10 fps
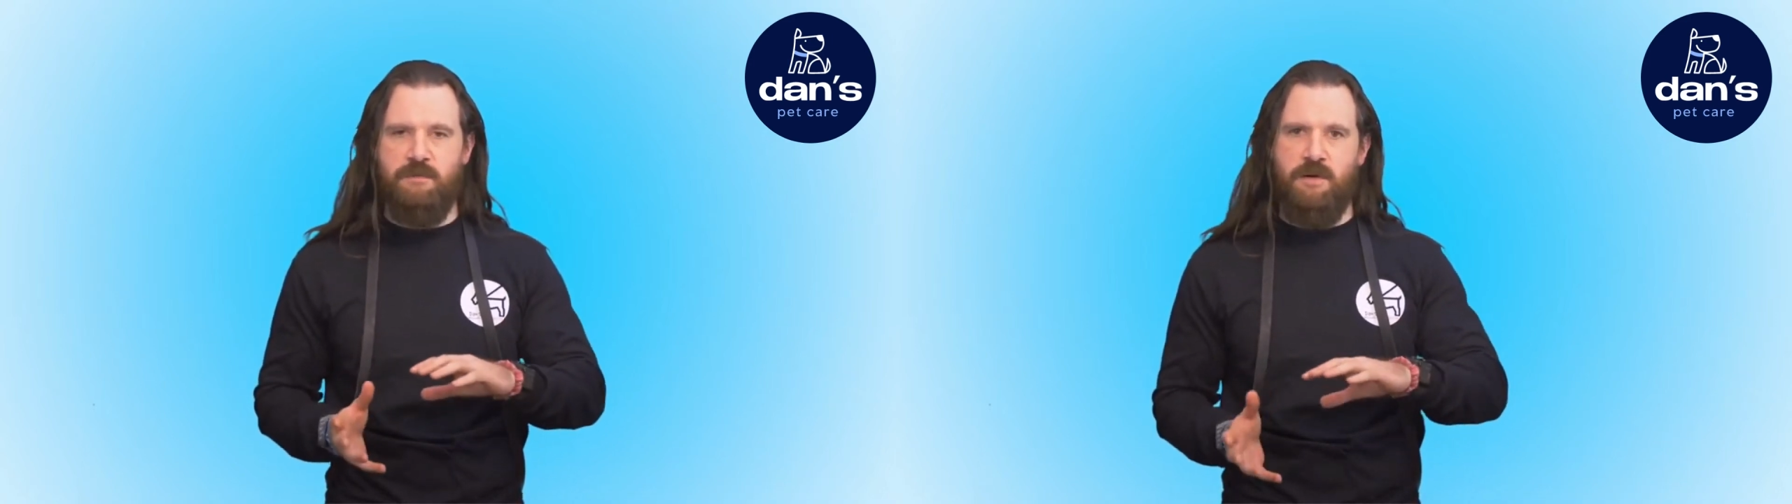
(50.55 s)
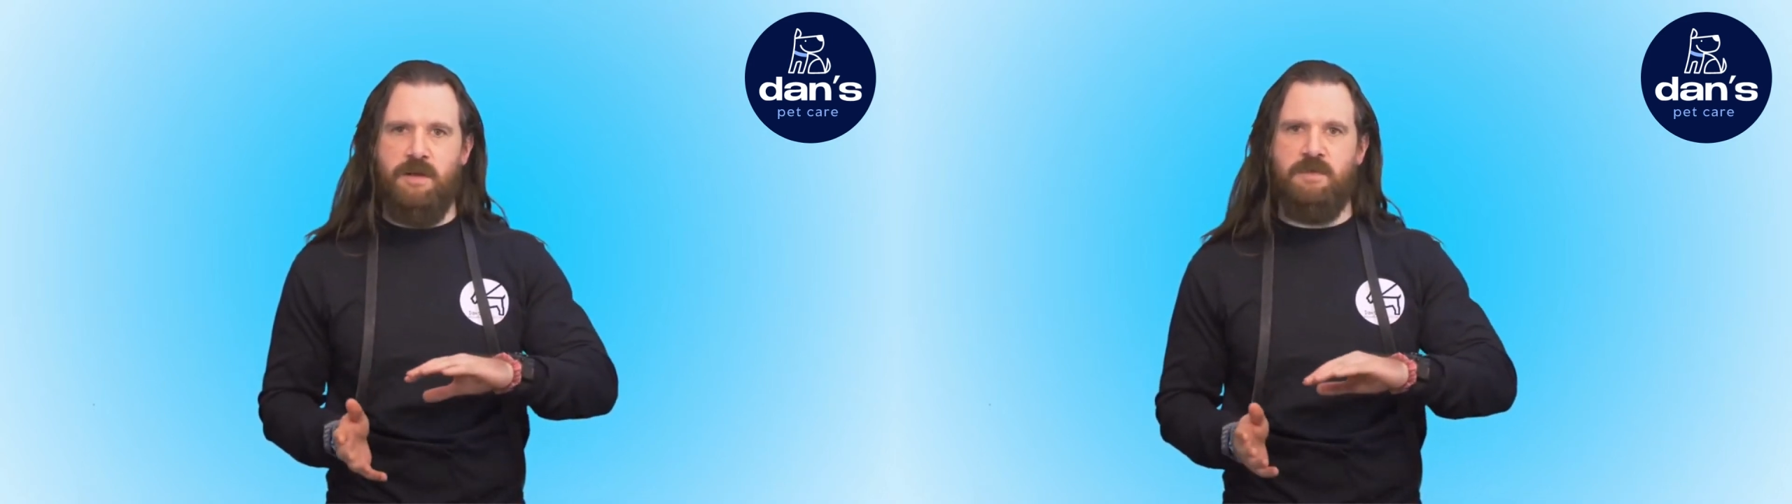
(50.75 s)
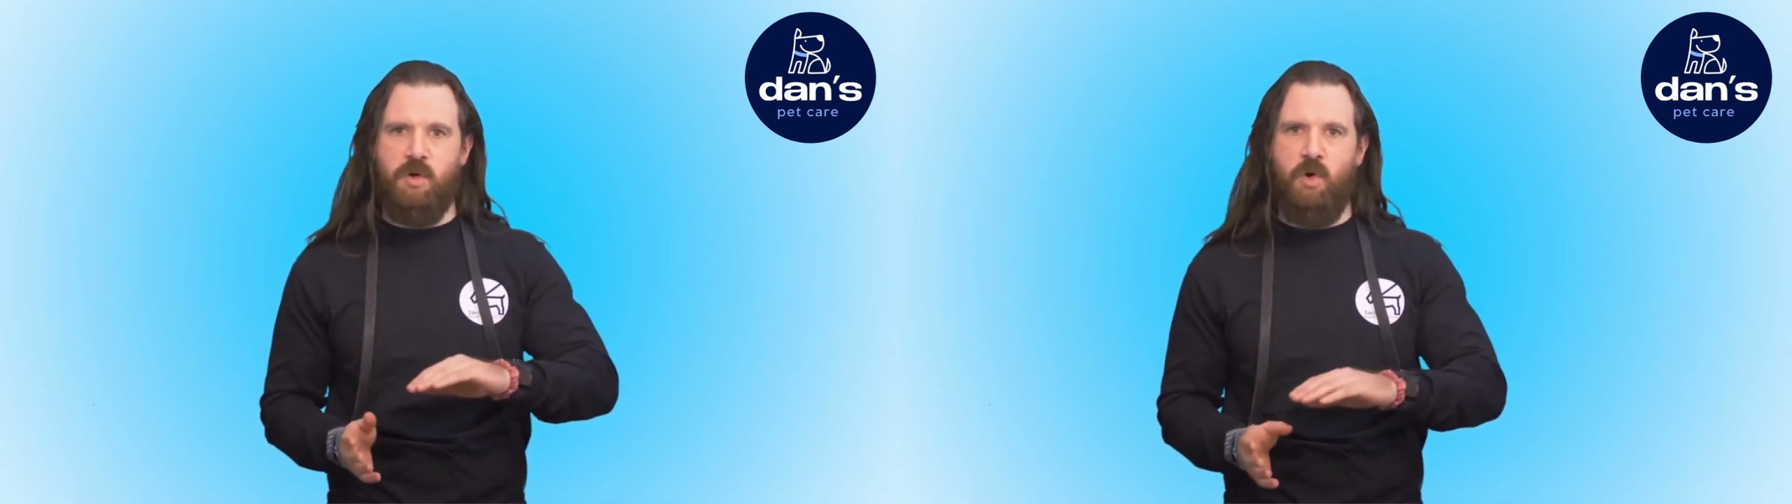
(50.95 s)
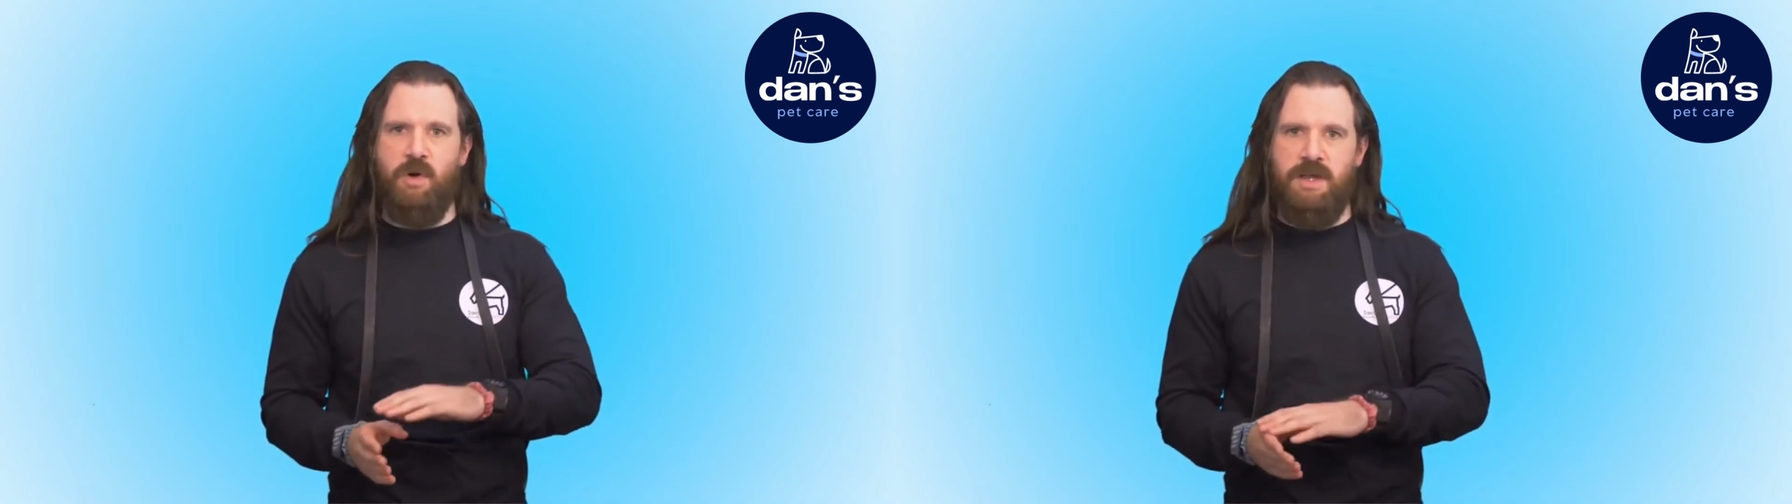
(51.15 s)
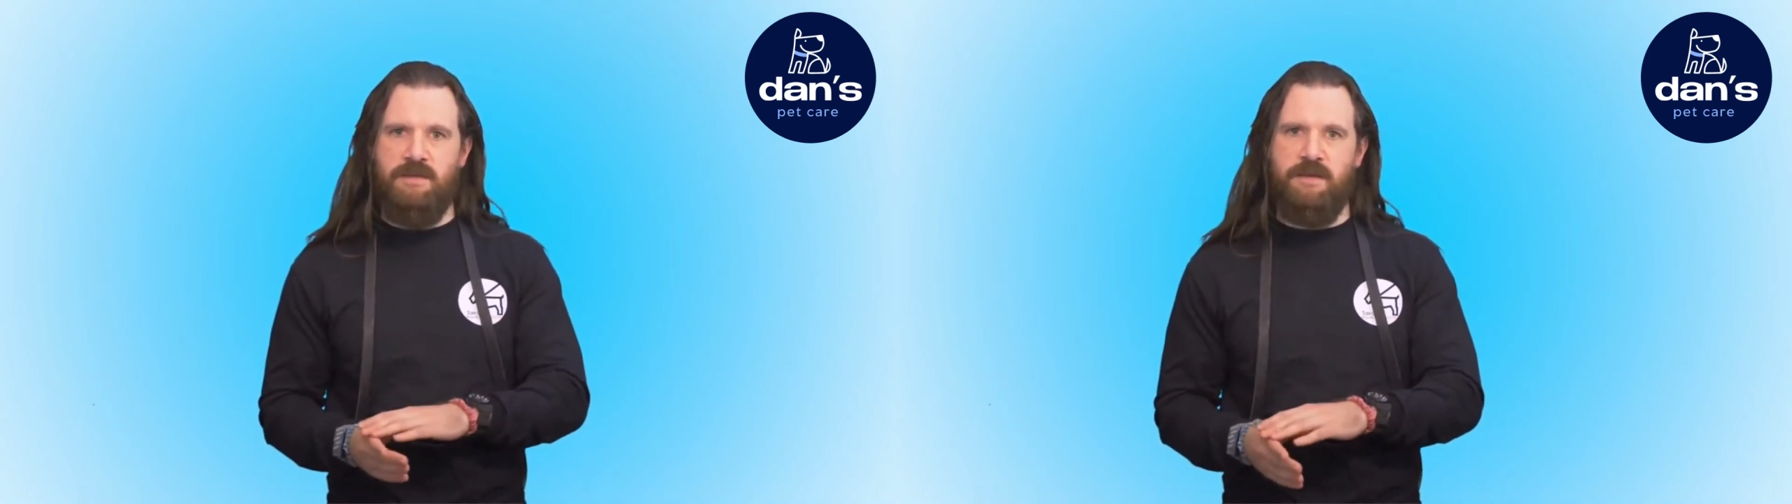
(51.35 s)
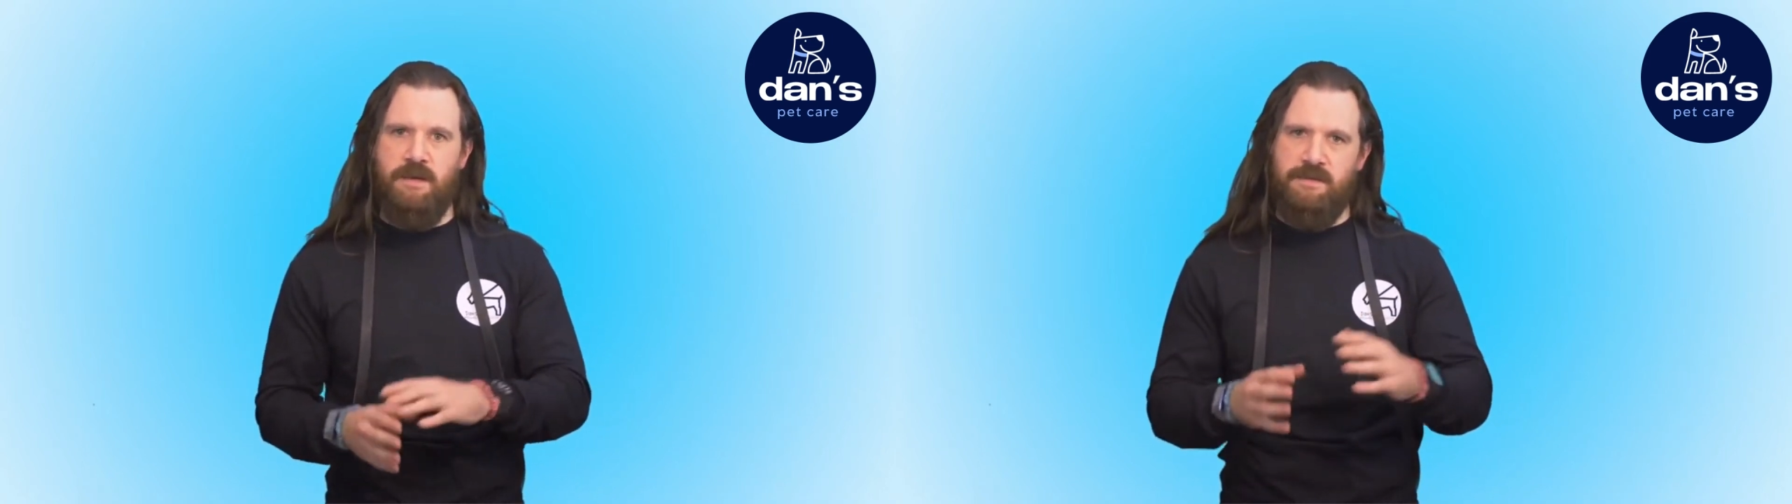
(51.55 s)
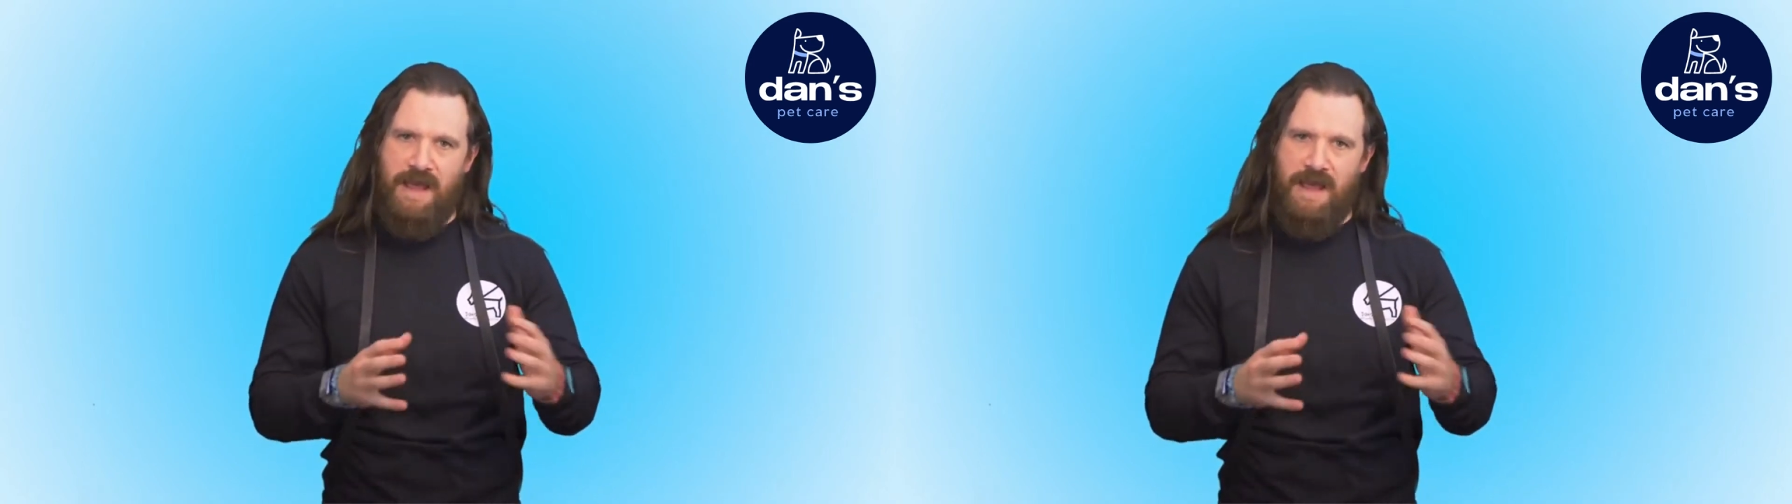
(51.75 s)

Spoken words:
for them to go into the